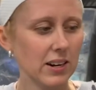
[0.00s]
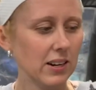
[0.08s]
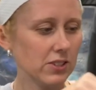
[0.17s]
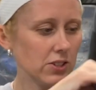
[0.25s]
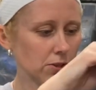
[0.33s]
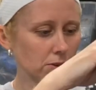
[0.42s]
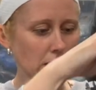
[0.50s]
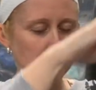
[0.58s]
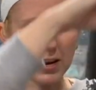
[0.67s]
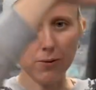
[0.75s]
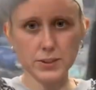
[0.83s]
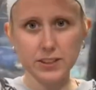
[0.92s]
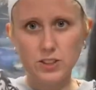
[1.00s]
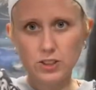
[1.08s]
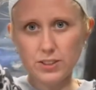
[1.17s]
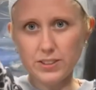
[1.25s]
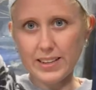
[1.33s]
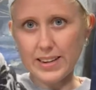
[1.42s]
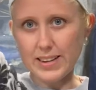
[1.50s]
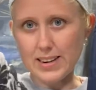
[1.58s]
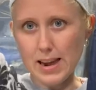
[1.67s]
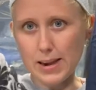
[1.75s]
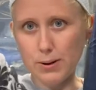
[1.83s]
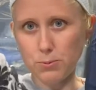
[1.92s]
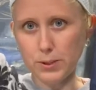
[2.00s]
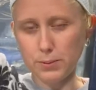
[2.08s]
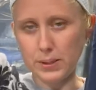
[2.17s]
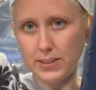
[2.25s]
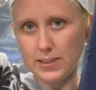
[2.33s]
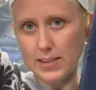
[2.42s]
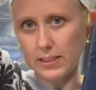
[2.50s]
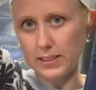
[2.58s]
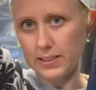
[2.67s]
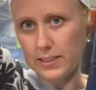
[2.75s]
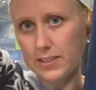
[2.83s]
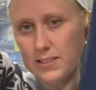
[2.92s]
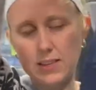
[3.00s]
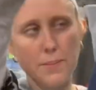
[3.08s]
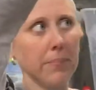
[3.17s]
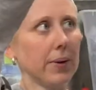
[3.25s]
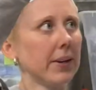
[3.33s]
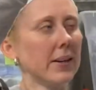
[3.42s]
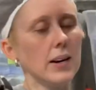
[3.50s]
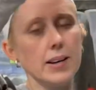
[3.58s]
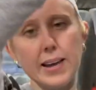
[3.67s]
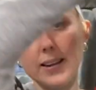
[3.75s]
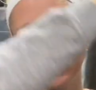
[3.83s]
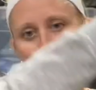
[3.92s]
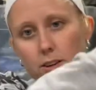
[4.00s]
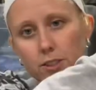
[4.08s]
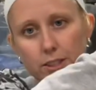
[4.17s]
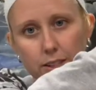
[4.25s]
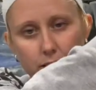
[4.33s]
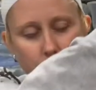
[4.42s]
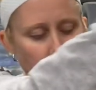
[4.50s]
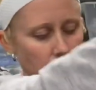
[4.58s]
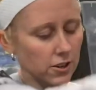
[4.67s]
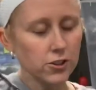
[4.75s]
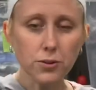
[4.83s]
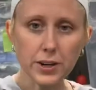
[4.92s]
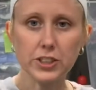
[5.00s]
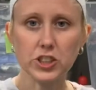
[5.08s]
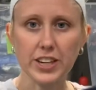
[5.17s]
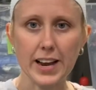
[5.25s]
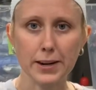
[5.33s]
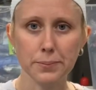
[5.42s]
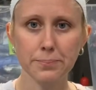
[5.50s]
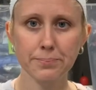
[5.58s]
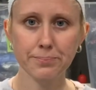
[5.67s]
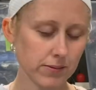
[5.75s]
So I'm not really sure that I will be selling this, but again, a good donation item.